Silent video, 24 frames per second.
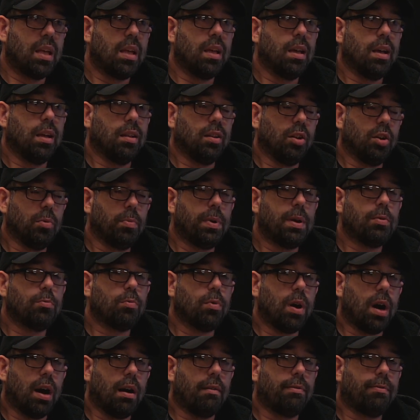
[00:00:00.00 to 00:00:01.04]

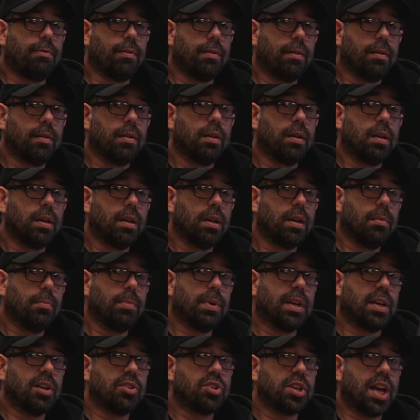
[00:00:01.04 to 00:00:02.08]
rough
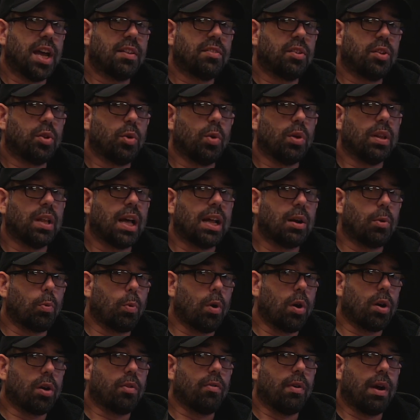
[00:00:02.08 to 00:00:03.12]
because you have to do a lot of
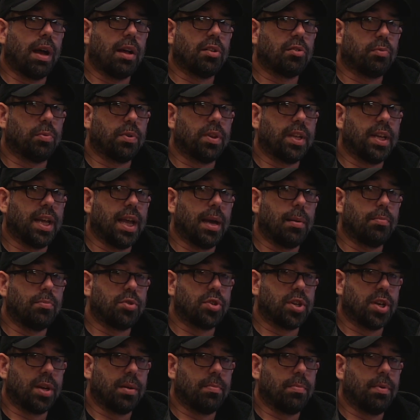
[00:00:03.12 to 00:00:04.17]
workarounds with the M
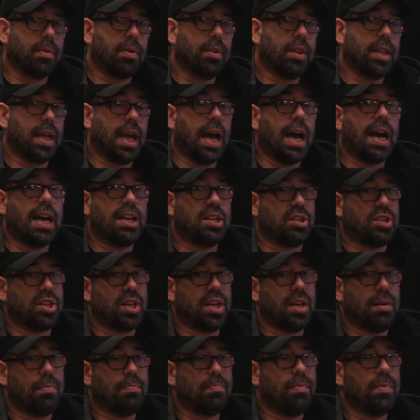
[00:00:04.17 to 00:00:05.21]
chip. The I
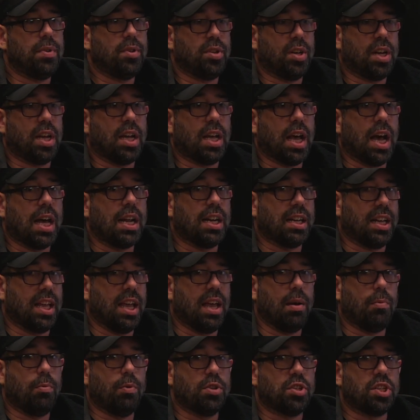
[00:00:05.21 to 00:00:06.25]
chip, you can kind of
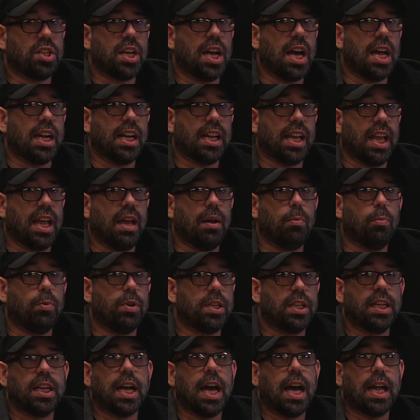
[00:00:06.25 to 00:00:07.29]
get what you got to get when
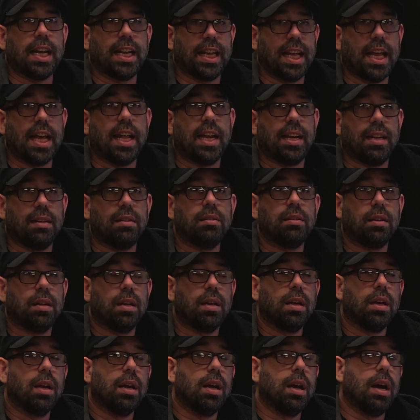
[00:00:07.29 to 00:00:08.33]
you got to get it.
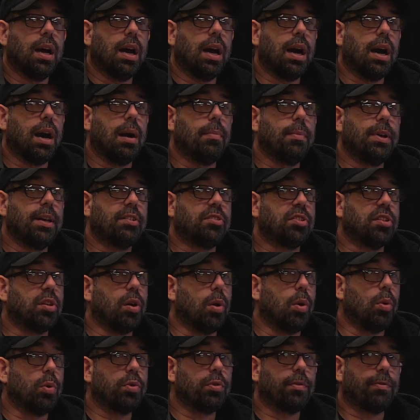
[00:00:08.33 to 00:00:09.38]
It's an
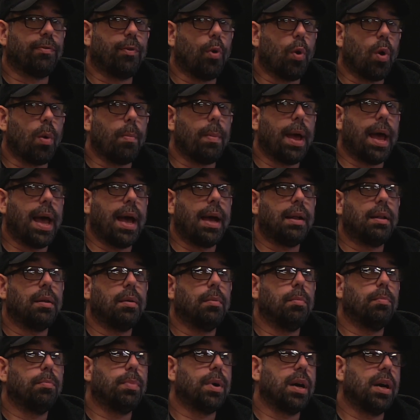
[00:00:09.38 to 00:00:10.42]
older format,
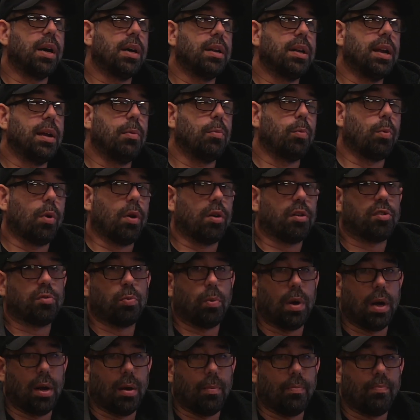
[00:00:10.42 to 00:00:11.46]
but it works
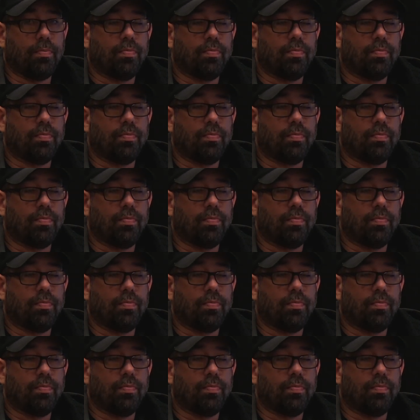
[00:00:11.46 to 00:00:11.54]
well.